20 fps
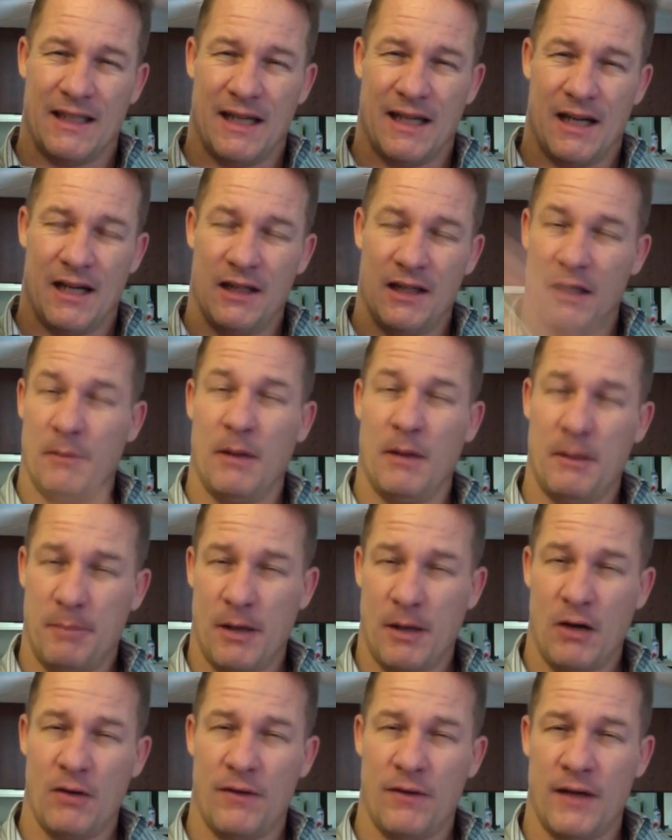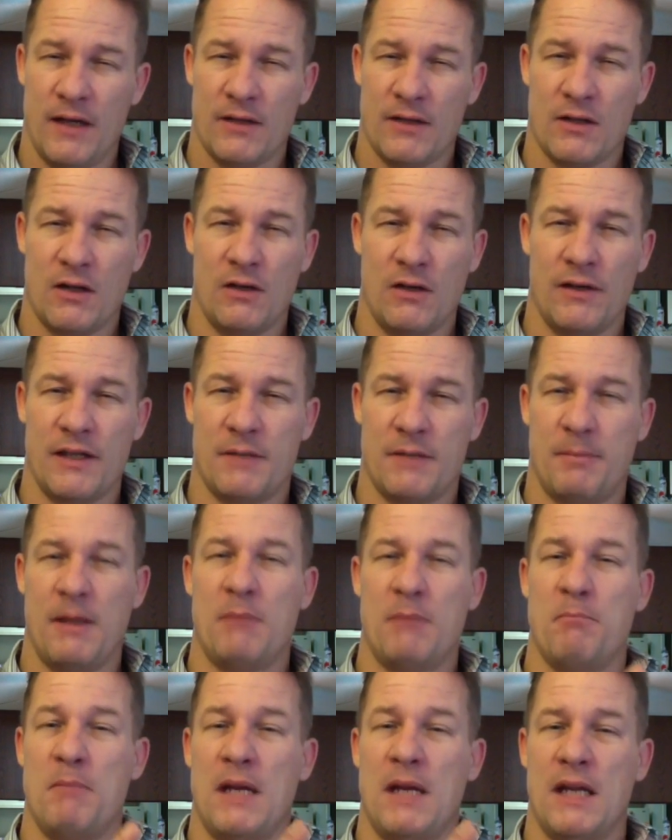Unlimited Power, I think it's called. It's
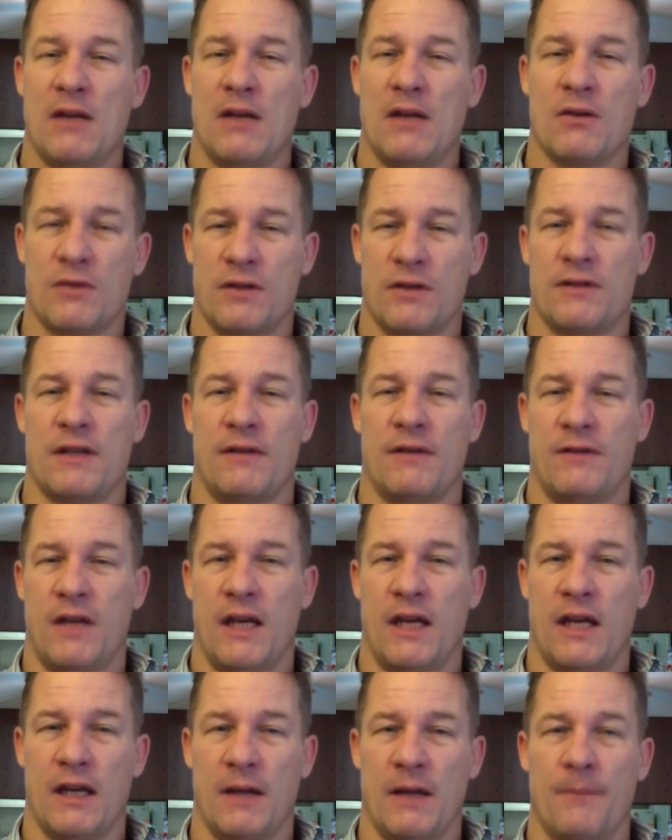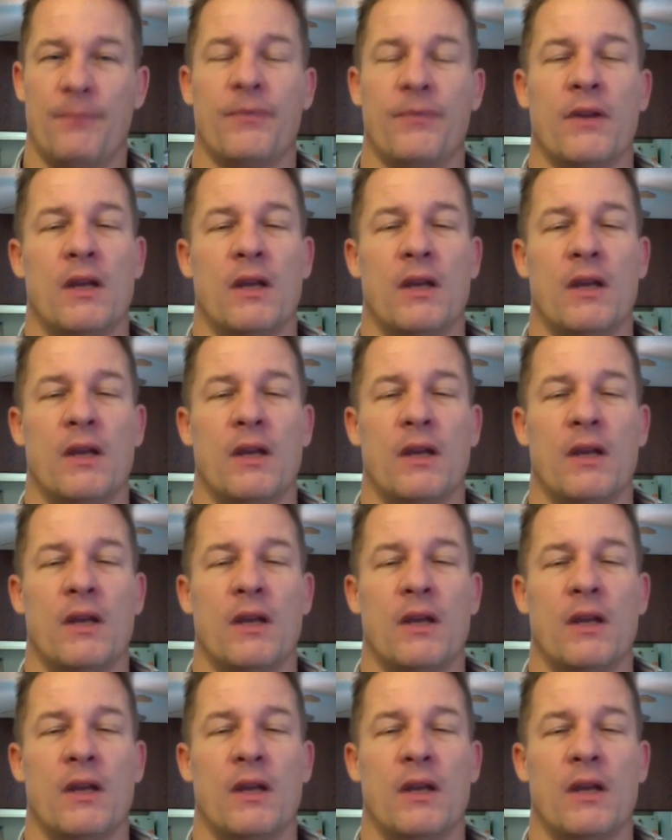been many years since I've taken it.